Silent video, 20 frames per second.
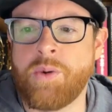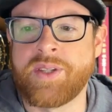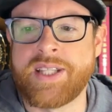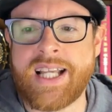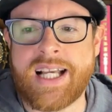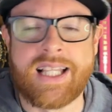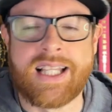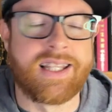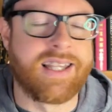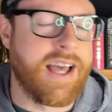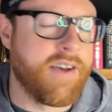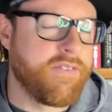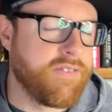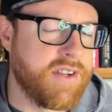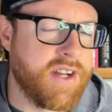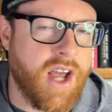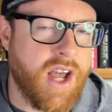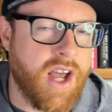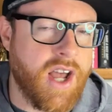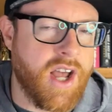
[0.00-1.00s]

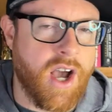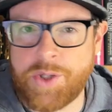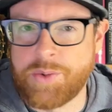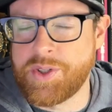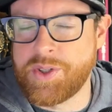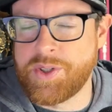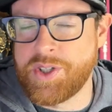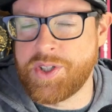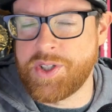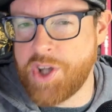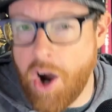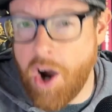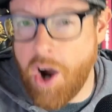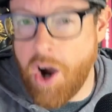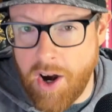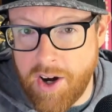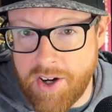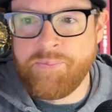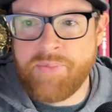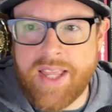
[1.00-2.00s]
1,100 yards
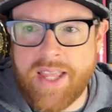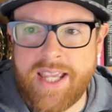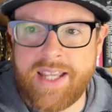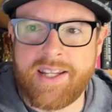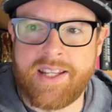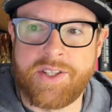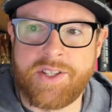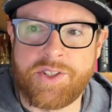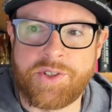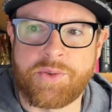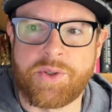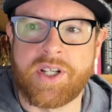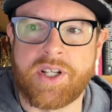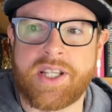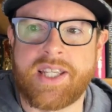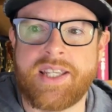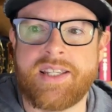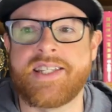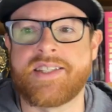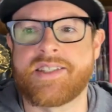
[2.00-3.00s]
in his rookie
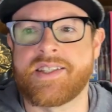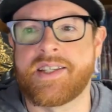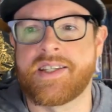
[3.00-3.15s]
season.